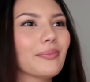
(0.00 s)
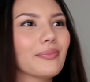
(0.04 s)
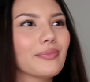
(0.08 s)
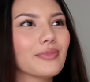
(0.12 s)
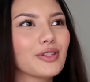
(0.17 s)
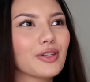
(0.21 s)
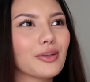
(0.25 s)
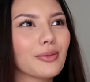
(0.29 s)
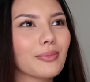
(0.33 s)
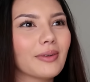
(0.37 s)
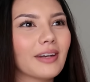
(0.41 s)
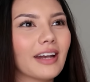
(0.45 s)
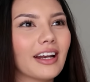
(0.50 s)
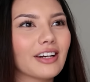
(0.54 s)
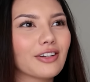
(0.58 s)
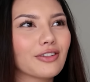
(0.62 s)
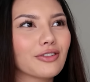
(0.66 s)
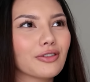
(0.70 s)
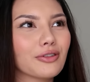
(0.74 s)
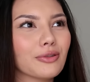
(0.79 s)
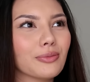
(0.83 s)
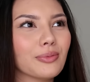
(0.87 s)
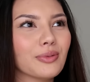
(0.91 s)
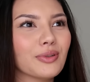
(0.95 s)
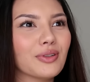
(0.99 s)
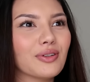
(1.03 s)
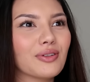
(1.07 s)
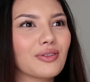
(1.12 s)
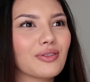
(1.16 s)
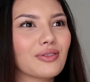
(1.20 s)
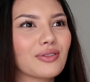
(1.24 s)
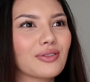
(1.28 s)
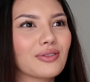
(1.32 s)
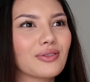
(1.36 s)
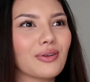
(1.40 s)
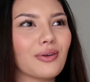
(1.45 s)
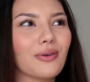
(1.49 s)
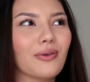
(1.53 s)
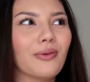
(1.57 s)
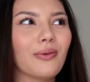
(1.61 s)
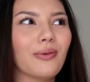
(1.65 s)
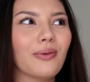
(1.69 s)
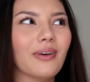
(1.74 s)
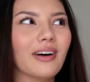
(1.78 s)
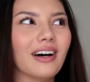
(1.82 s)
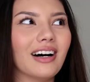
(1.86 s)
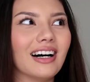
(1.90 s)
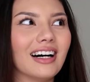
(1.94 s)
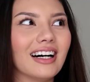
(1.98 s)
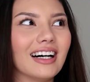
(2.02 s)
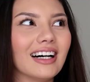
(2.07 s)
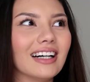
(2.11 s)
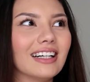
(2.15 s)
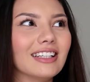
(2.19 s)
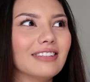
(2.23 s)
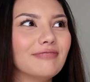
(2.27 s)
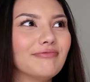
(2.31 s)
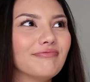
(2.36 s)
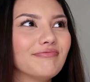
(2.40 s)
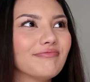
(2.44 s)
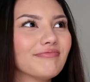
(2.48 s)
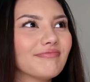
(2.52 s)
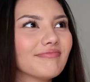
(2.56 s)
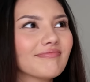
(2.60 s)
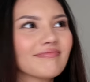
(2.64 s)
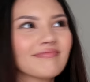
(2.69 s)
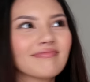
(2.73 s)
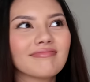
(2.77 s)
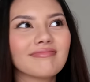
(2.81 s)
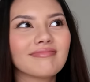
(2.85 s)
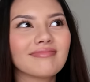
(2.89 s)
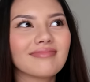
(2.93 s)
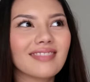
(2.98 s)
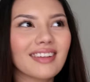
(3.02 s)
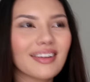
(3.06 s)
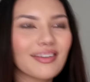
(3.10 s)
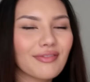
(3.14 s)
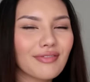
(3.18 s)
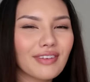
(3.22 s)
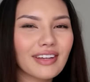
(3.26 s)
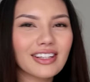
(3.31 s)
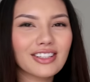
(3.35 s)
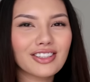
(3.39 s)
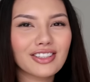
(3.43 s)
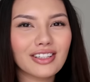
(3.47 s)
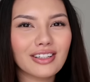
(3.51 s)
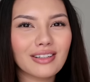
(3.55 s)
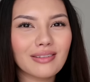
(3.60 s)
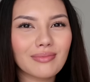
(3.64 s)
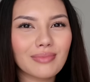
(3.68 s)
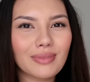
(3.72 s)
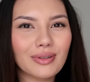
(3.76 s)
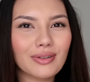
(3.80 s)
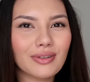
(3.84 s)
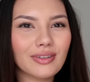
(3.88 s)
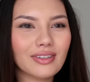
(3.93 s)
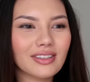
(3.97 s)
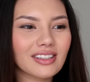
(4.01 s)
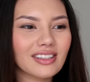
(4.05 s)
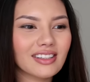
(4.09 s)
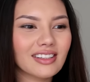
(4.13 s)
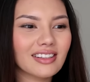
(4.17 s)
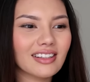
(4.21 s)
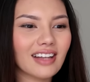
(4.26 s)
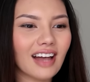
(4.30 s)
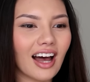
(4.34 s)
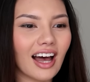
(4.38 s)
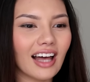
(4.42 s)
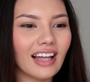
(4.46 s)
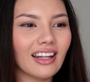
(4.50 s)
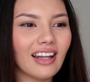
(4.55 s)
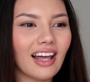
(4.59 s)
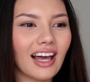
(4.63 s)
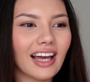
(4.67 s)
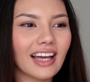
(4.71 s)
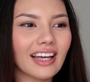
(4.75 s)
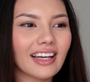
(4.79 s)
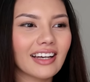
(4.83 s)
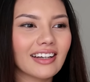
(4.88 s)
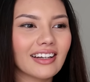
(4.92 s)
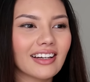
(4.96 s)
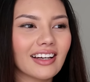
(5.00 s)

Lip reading: supernatural books or fiction books, I